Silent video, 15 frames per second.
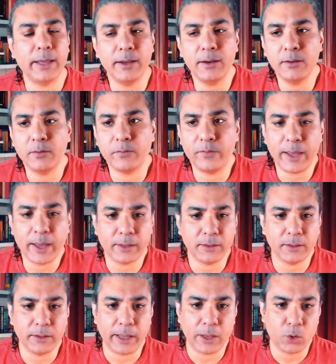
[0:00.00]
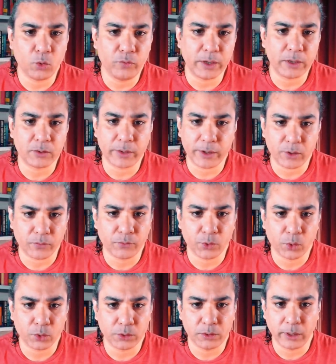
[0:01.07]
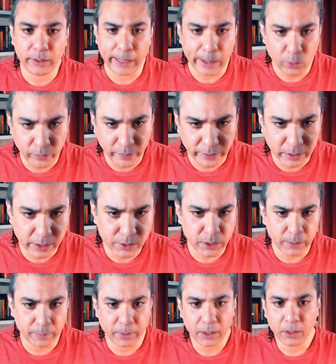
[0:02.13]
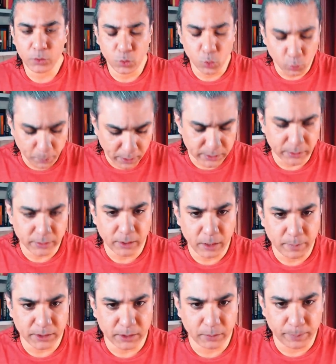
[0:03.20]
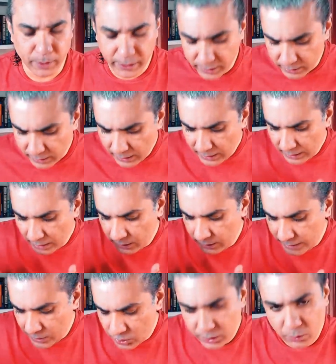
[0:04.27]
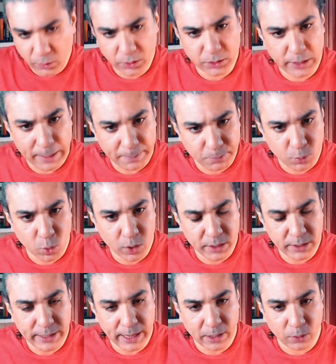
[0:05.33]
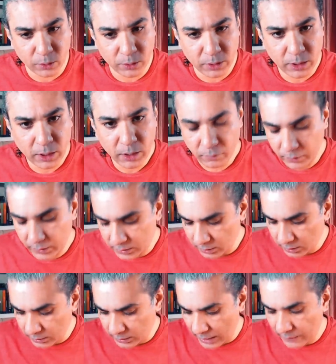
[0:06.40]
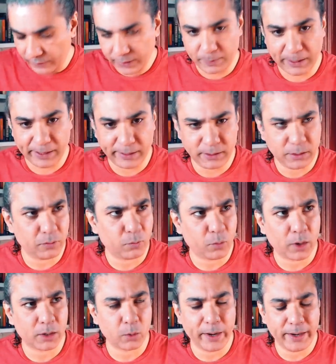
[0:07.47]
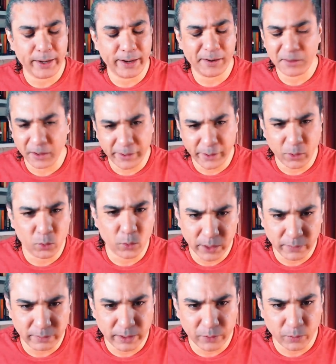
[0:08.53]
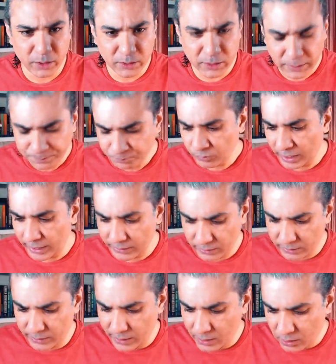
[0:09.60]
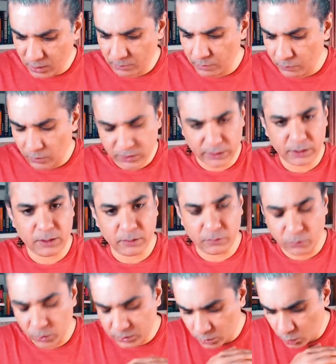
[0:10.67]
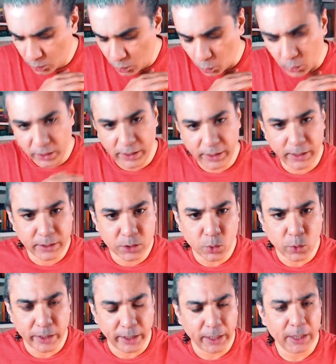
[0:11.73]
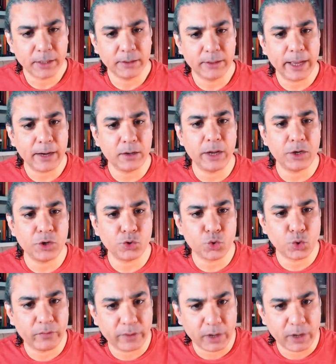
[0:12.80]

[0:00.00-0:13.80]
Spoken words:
then we had the Nehruvian rate of growth, the Nehruvian regime, 2%, 3% per year. A nation that was that broken down, with a life expectancy of what, 28, 32, whatever it was, and the economy was totally destroyed. That nation should have